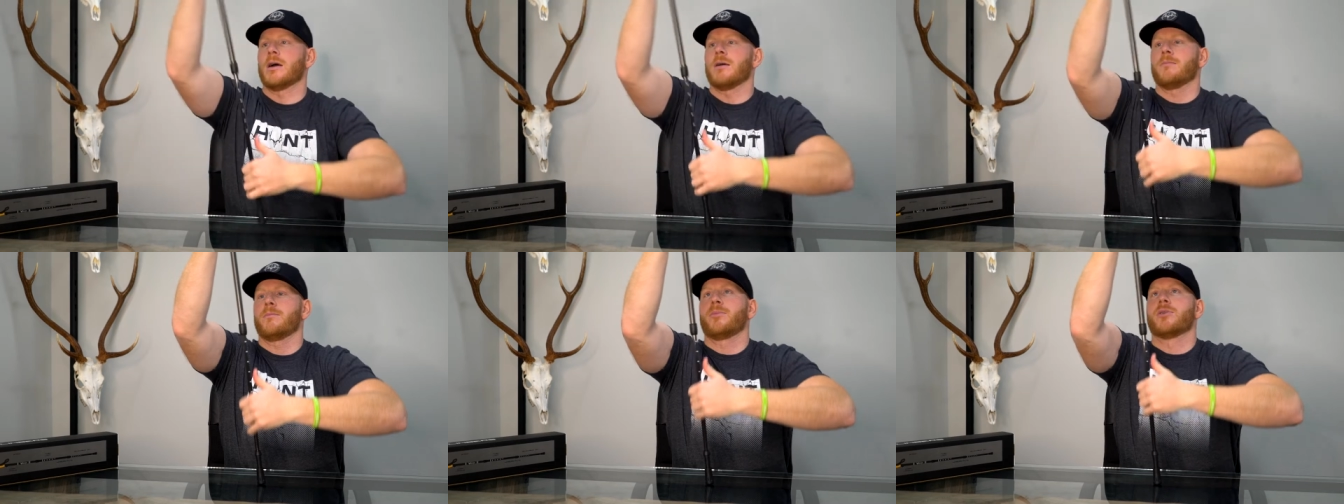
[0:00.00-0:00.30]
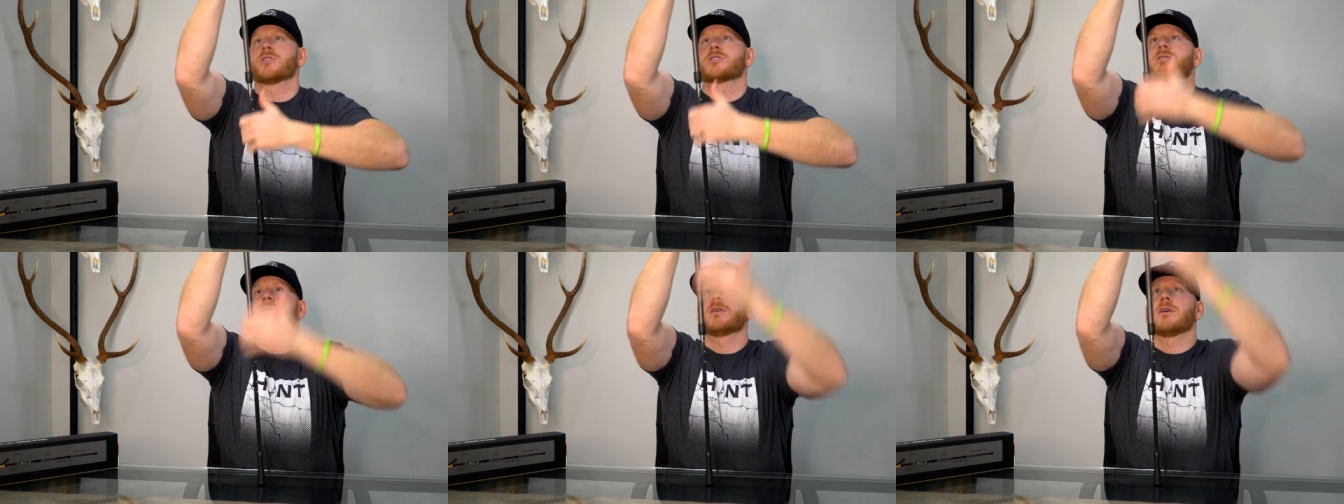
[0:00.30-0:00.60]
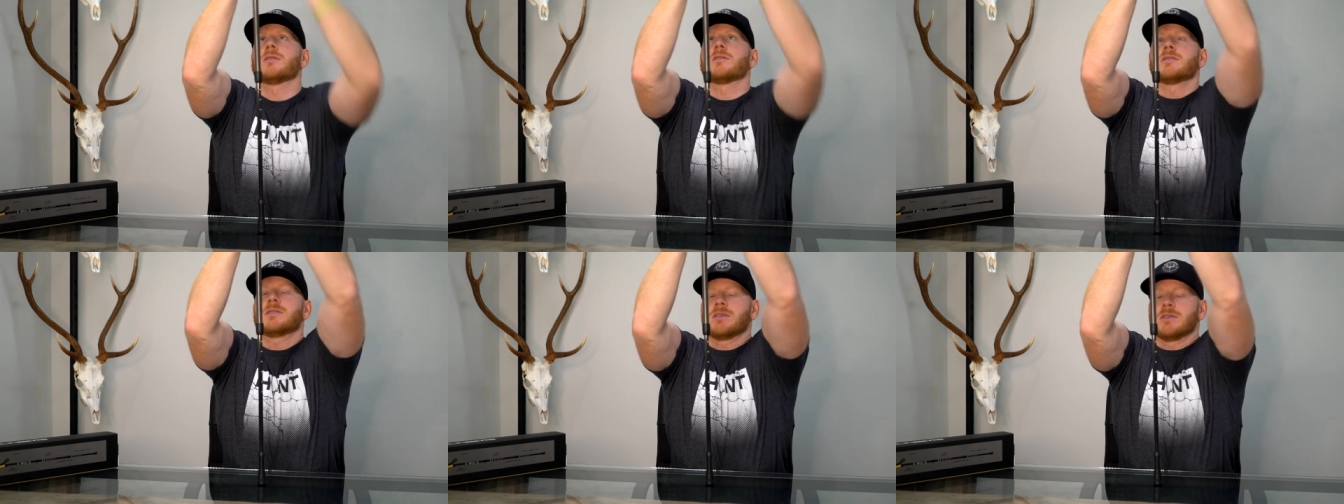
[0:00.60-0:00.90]
I'm pushing
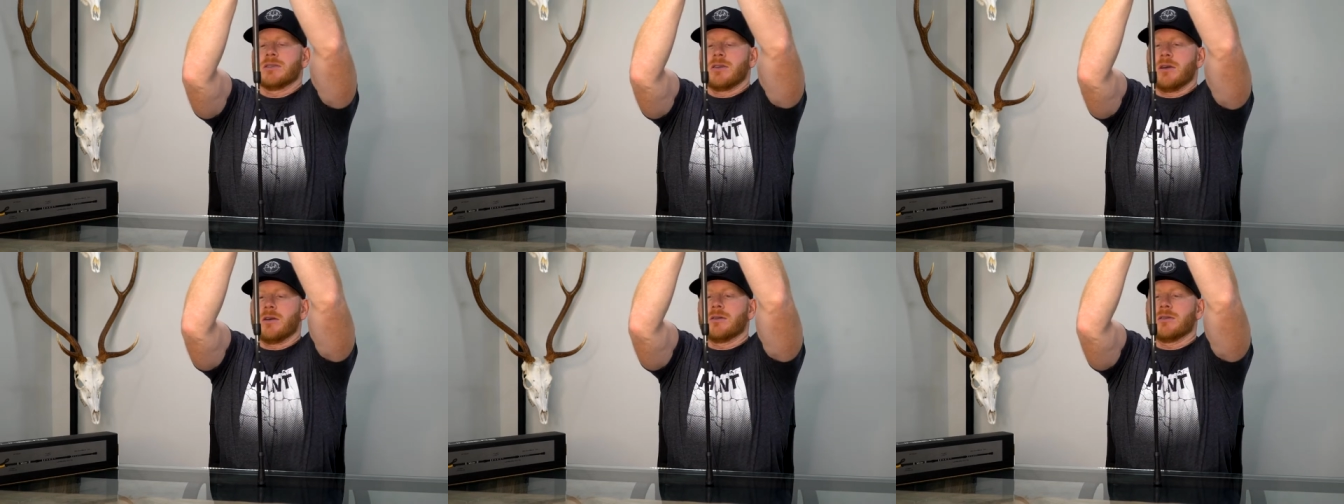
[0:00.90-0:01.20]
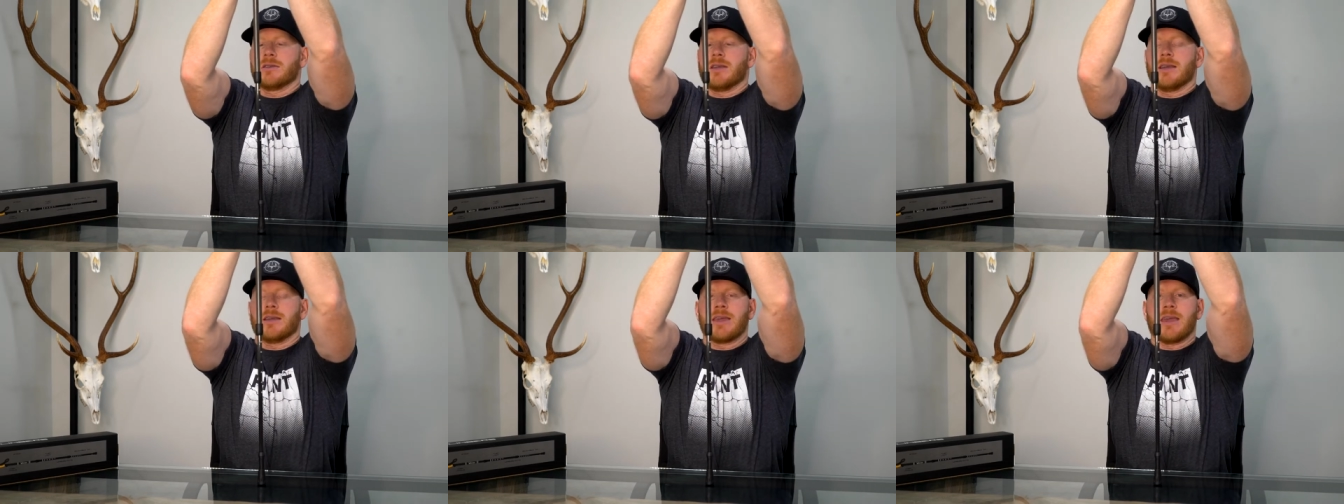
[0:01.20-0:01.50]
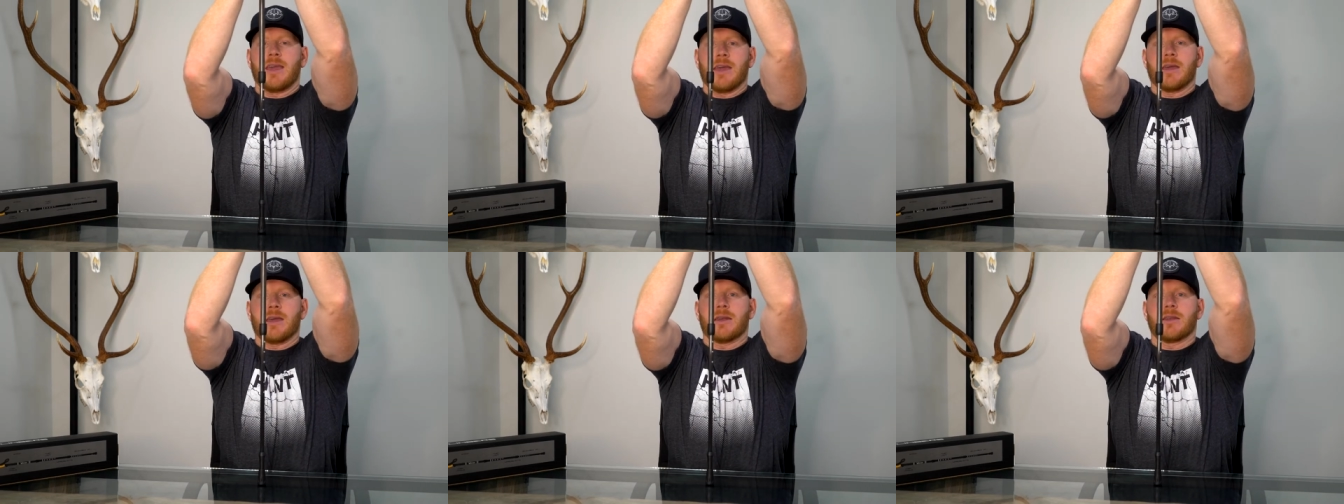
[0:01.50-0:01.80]
on this as hard as I
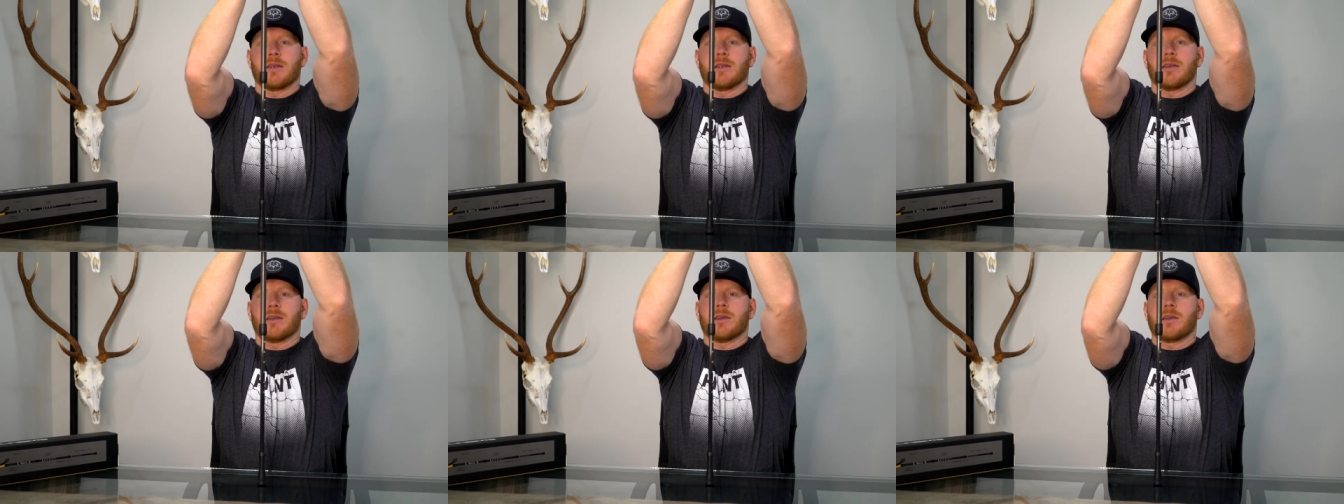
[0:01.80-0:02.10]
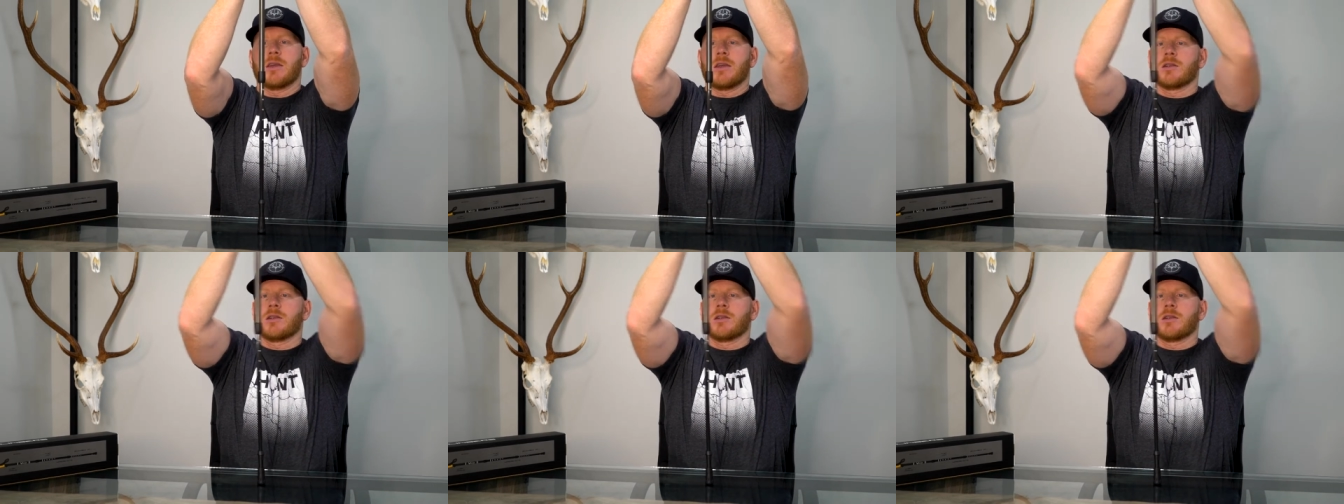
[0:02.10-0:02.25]
can,